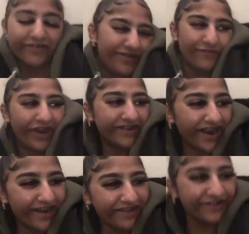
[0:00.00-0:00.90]
What
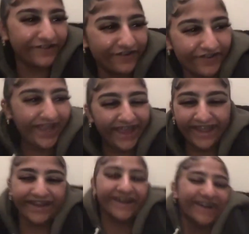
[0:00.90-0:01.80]
are you
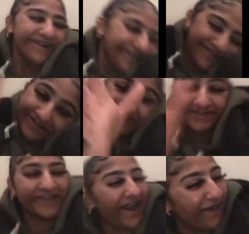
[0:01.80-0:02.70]
doing?
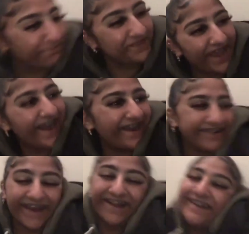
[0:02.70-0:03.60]
Stop that.
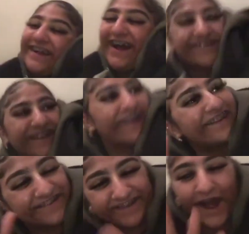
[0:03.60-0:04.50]
I said
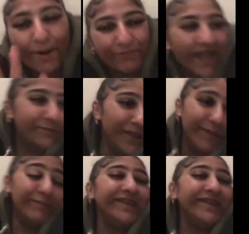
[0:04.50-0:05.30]
stop that, baby.